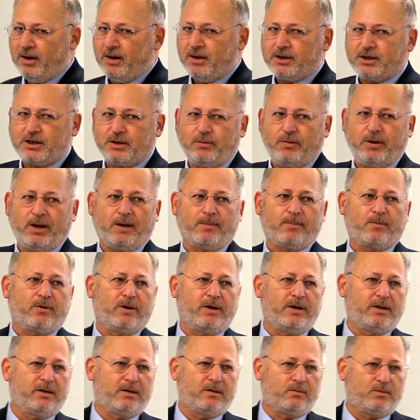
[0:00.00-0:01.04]
so we
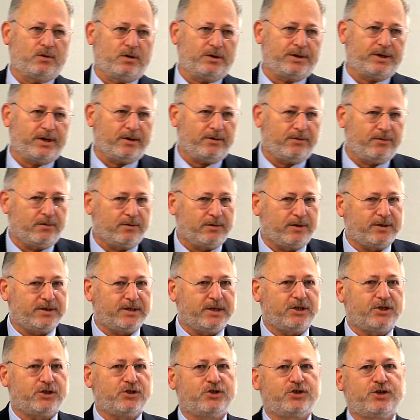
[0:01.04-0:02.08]
upgraded the World Health
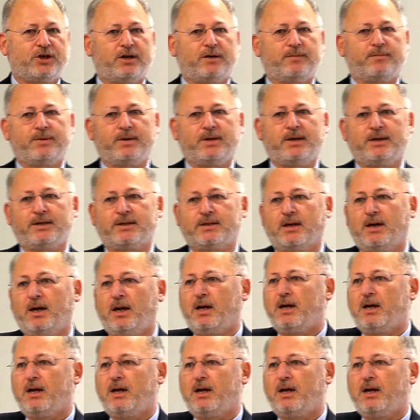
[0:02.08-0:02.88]
Organization GMPs.